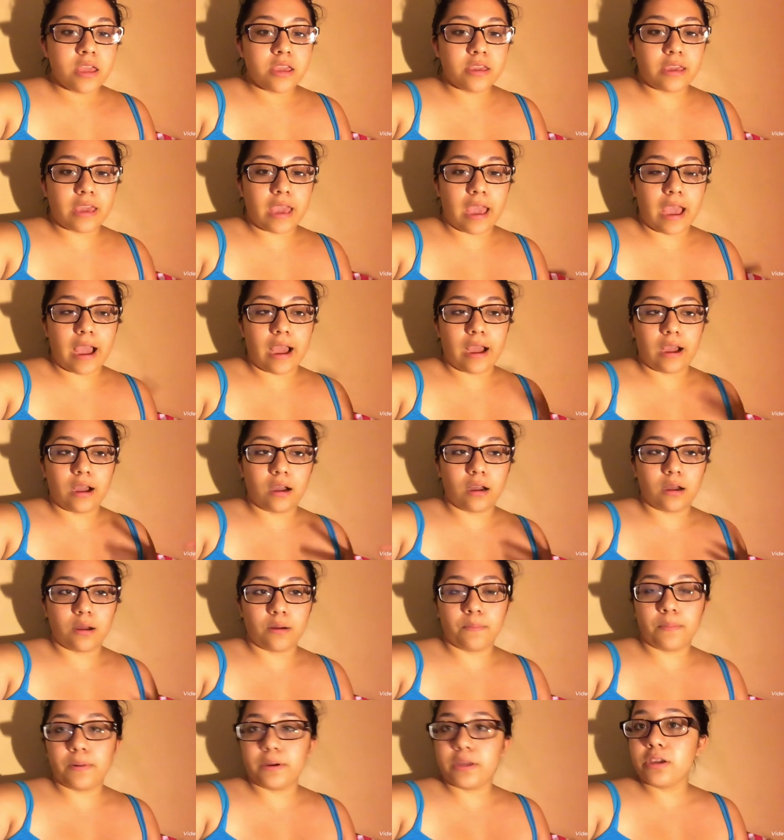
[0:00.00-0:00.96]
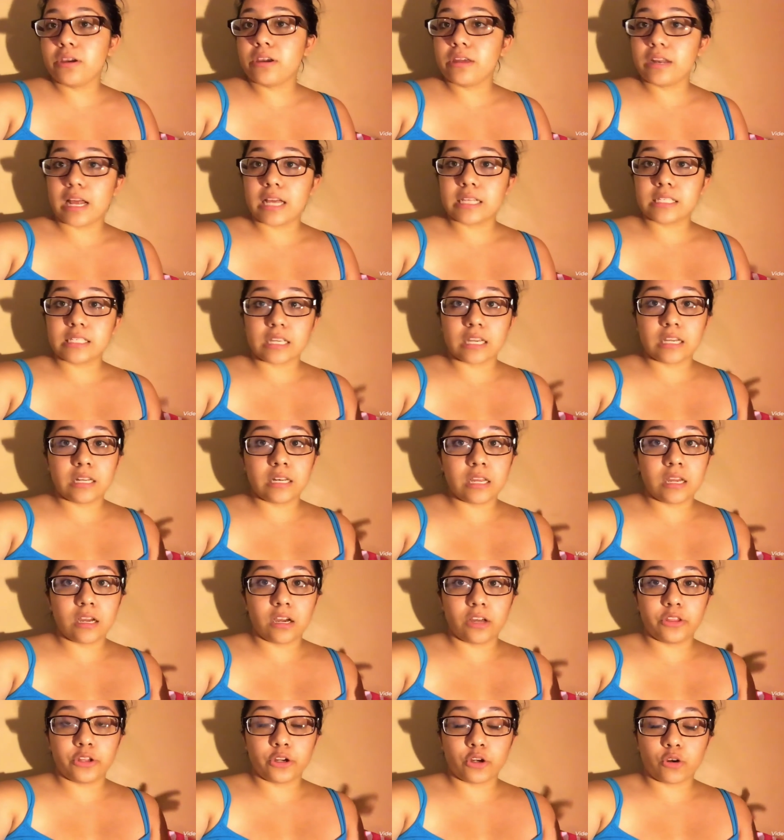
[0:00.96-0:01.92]
yeah, um, but you can ask
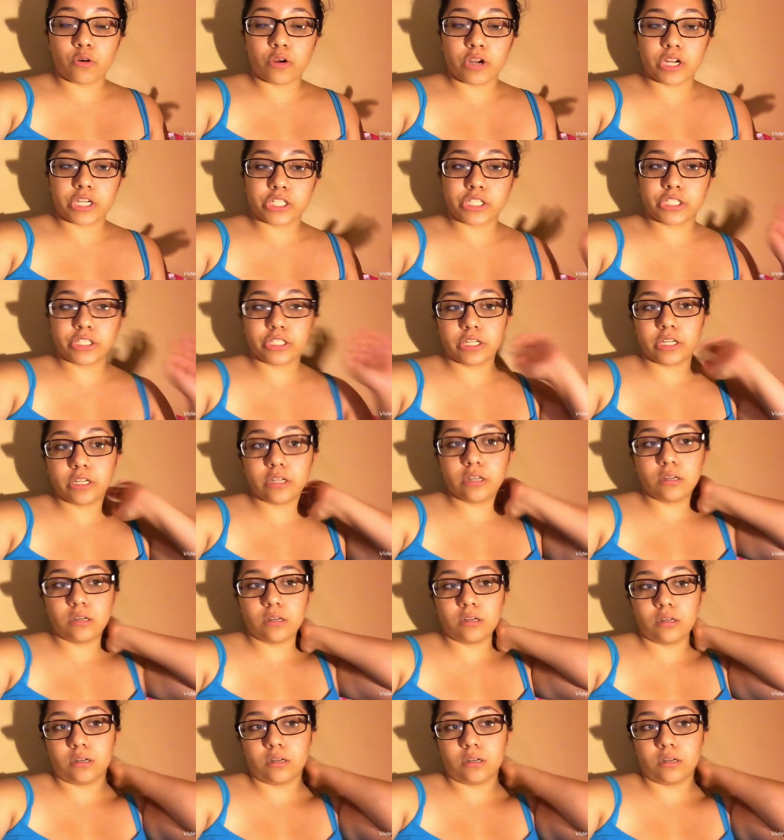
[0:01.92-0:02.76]
any other question.